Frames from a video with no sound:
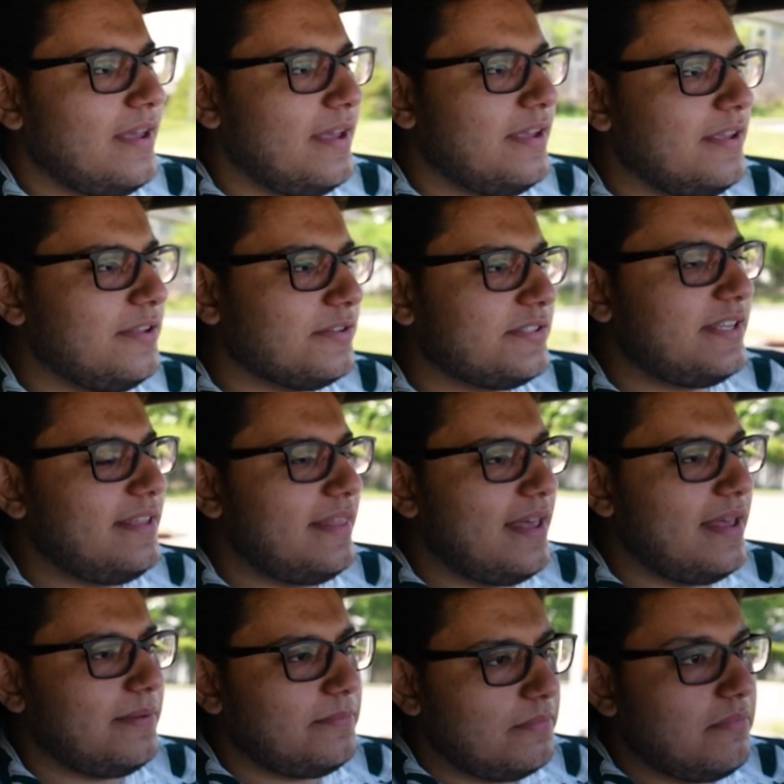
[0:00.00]
you'll see
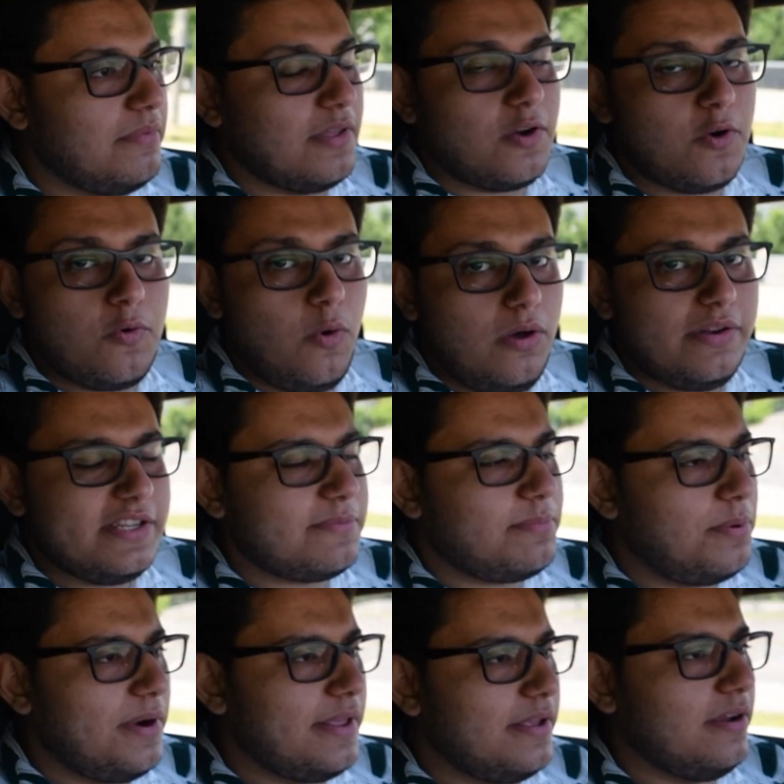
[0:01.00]
that the quality is
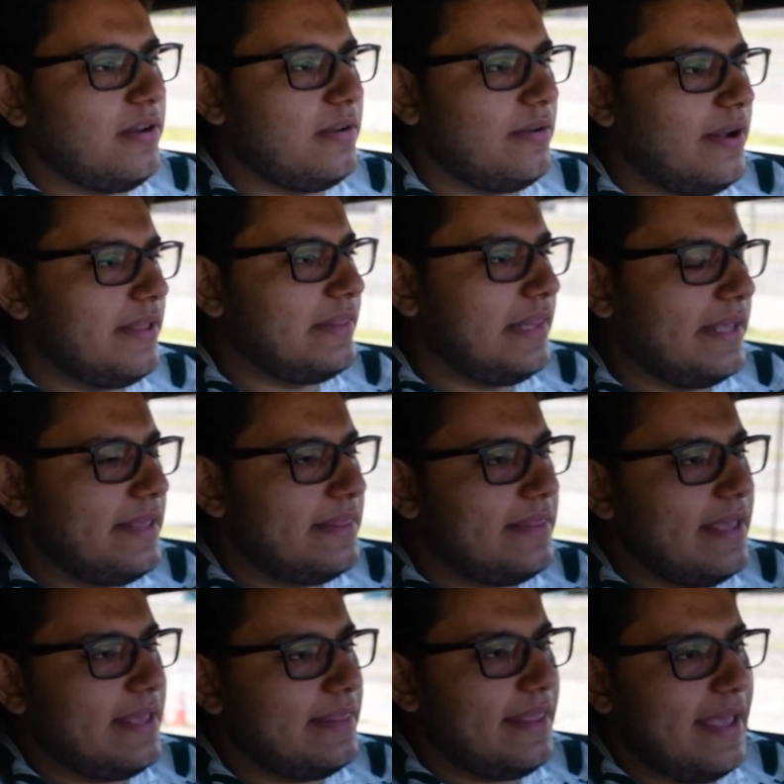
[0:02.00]
pretty good, right?
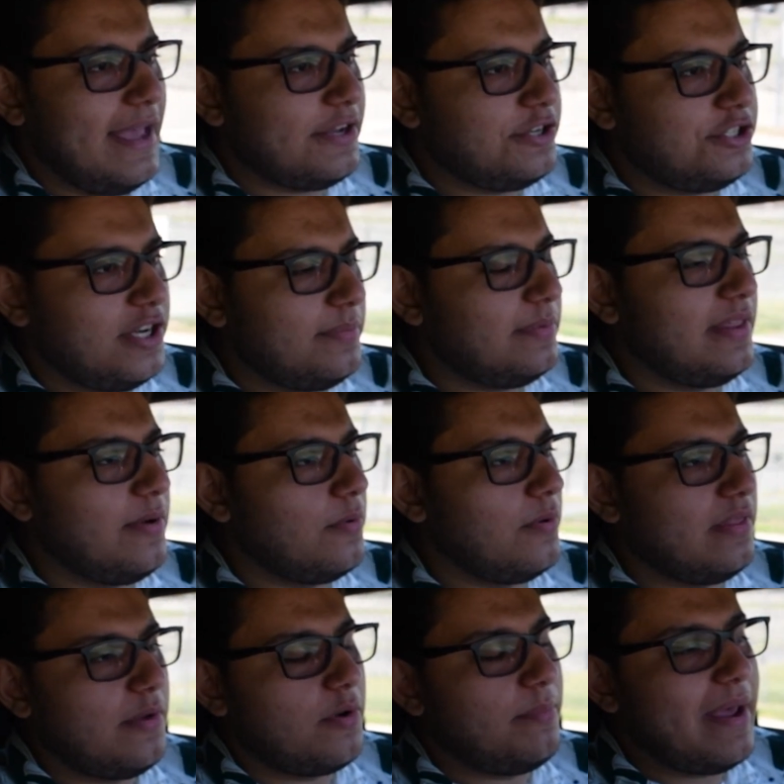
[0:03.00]
They had shipped, they
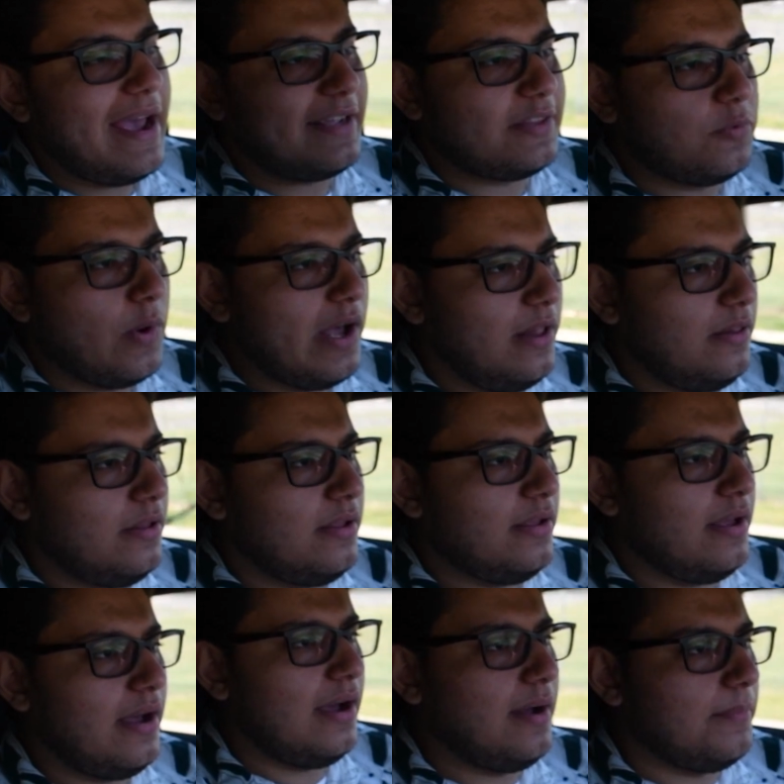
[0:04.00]
were packed well.
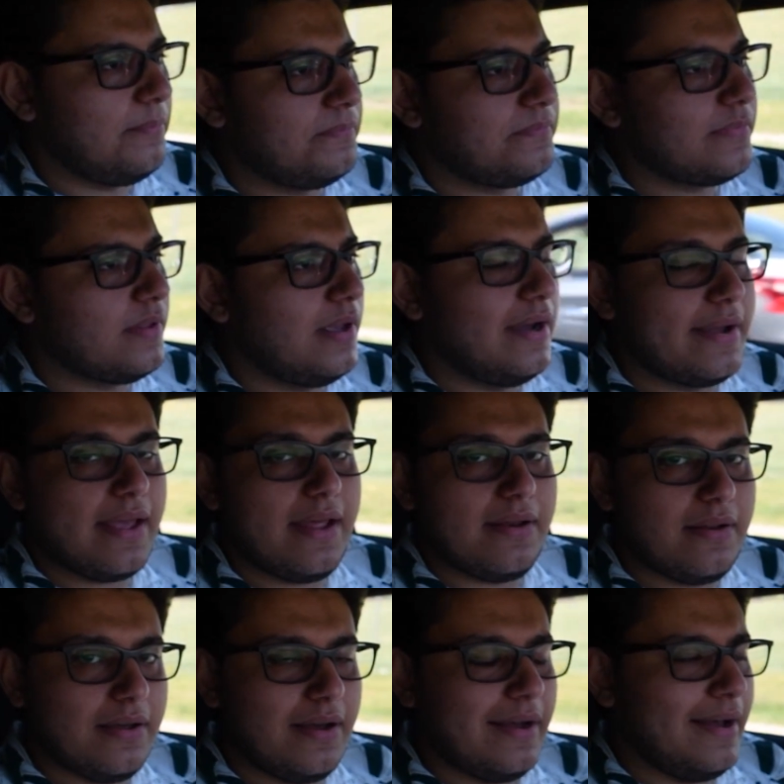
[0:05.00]
Again,
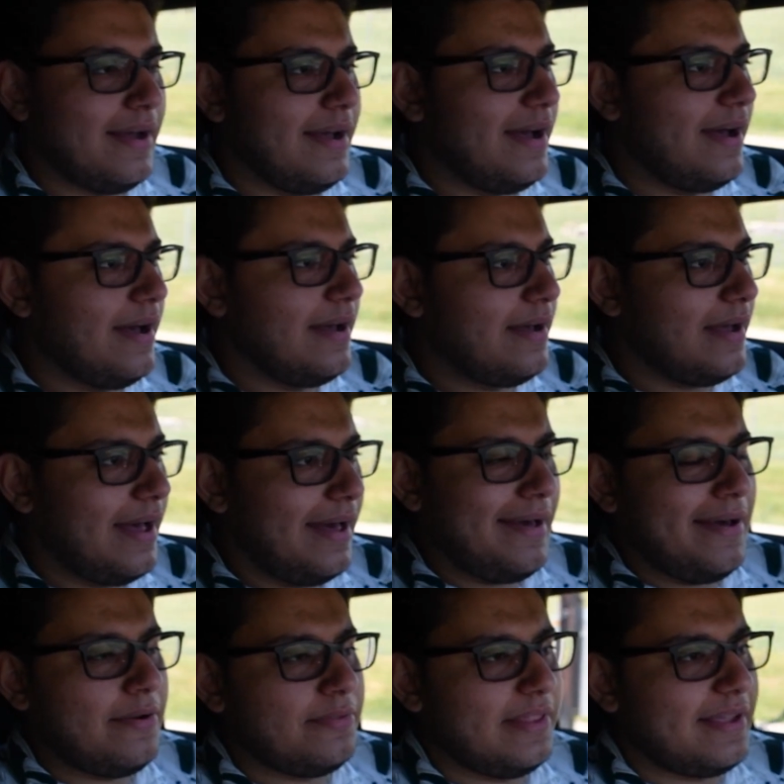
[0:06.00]
I
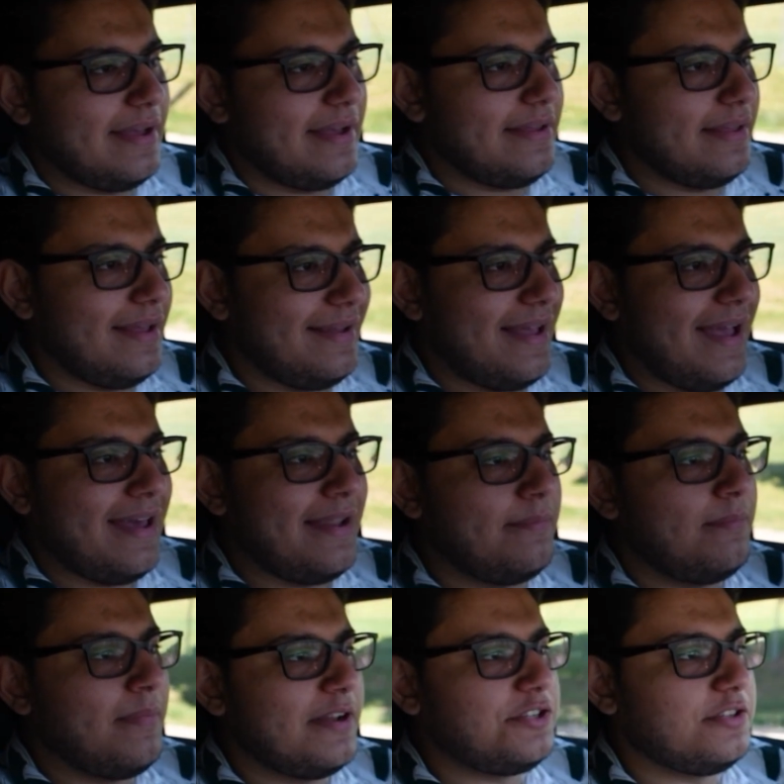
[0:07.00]
don't think I had
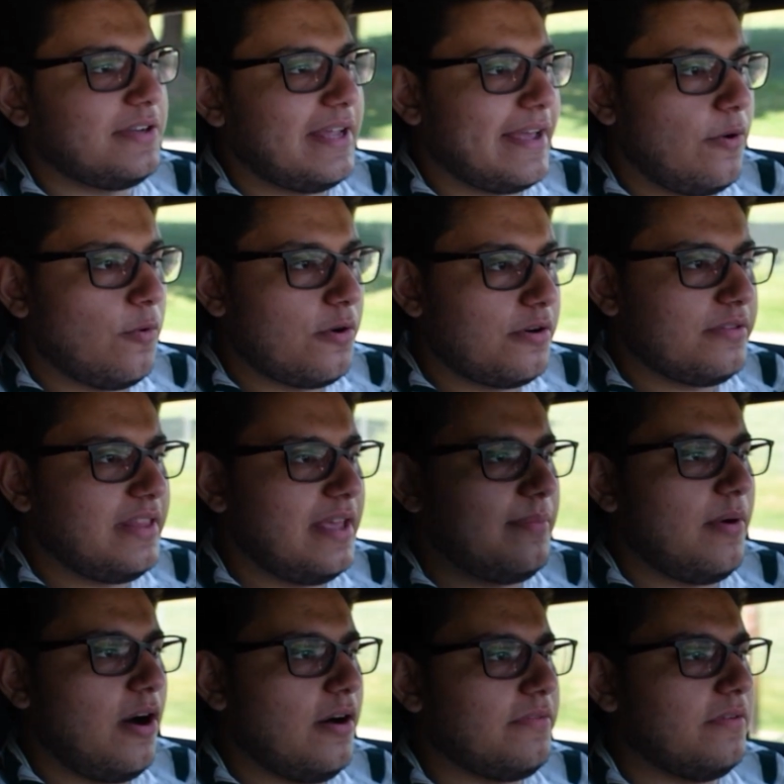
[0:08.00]
mentioned, I ordered them
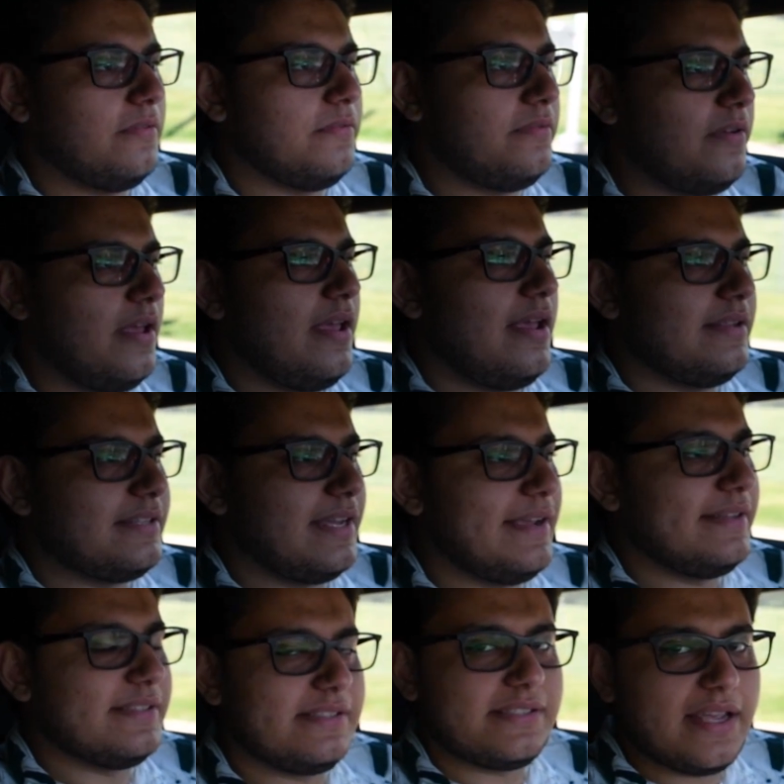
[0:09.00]
off of
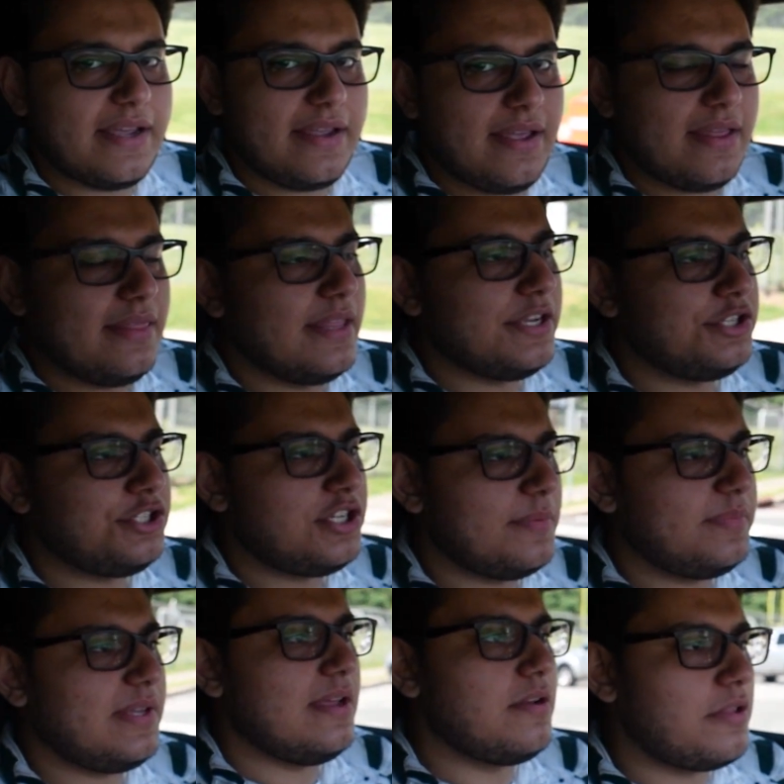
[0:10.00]
Titan's site. They
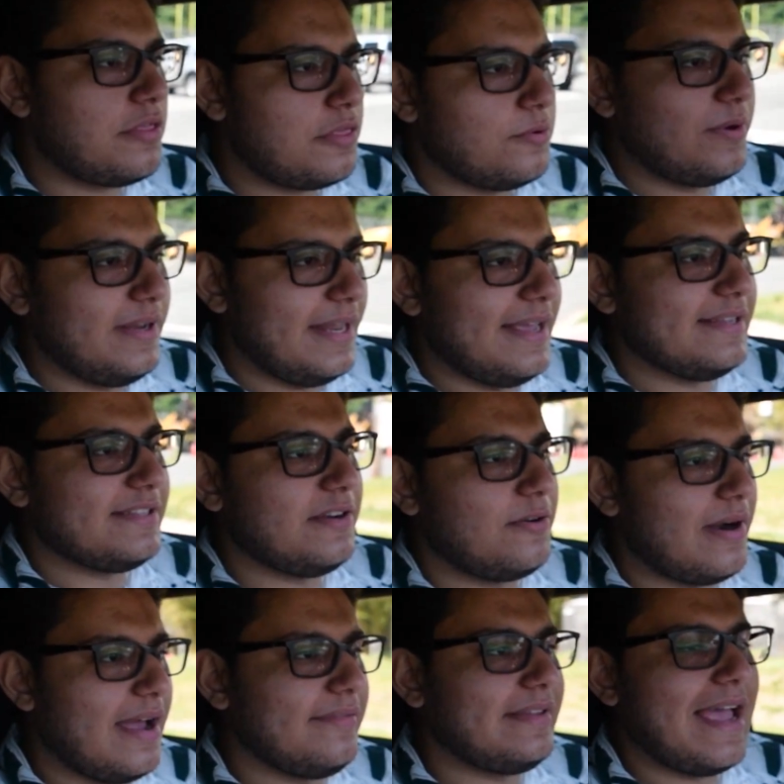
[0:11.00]
shipped in 3 days and
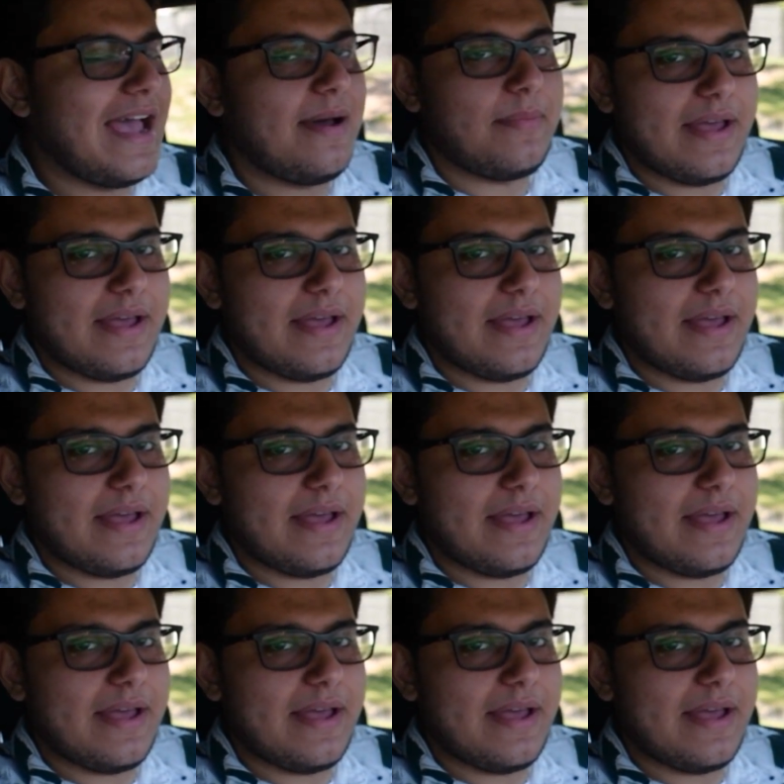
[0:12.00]
arrived at my